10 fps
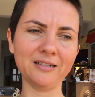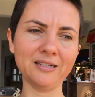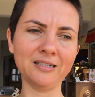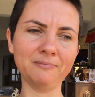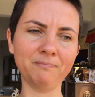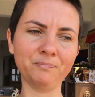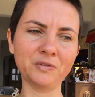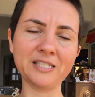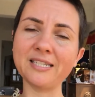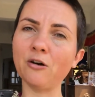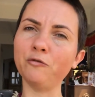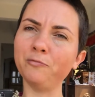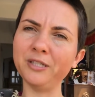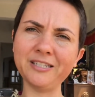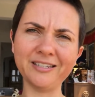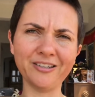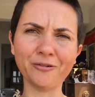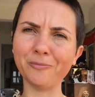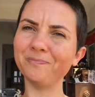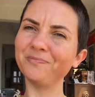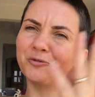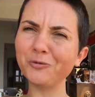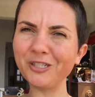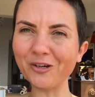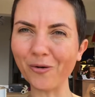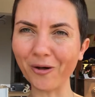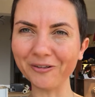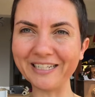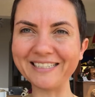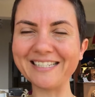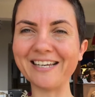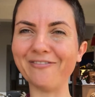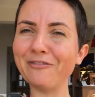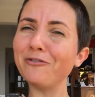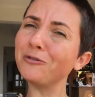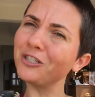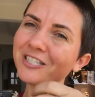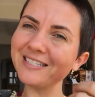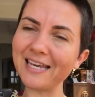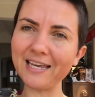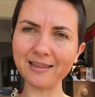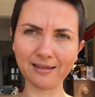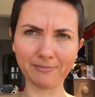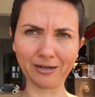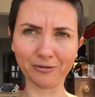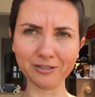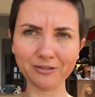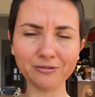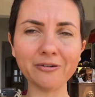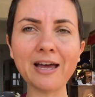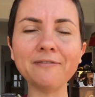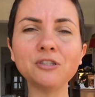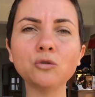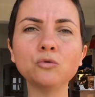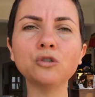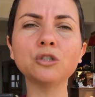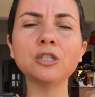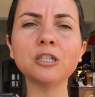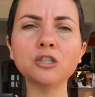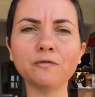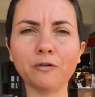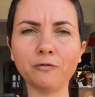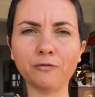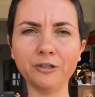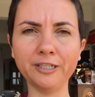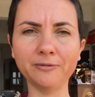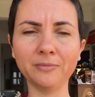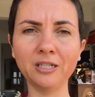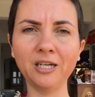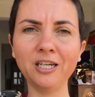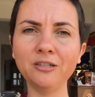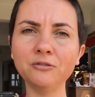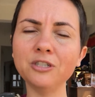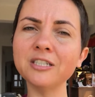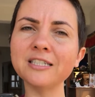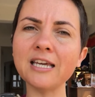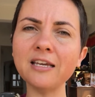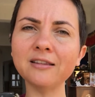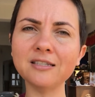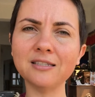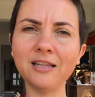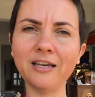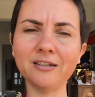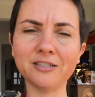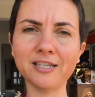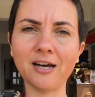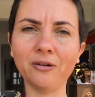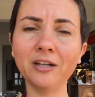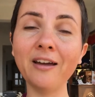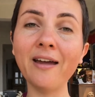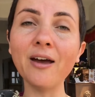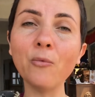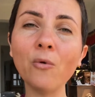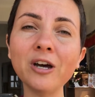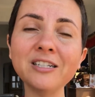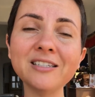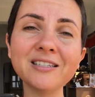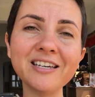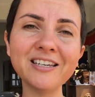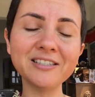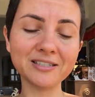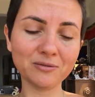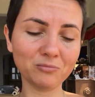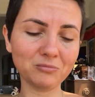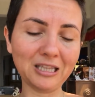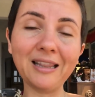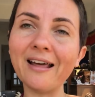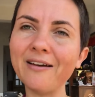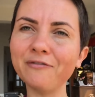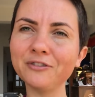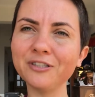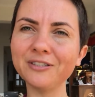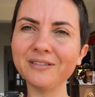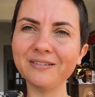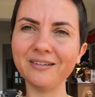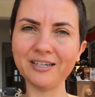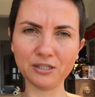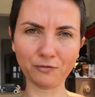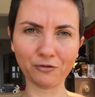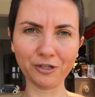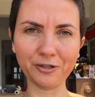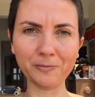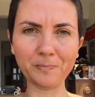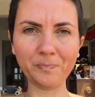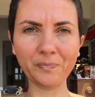um, self-pity or we know all that stuff if you just take them out you don't have to search for freedom you just take these layers out and what stays left is freedom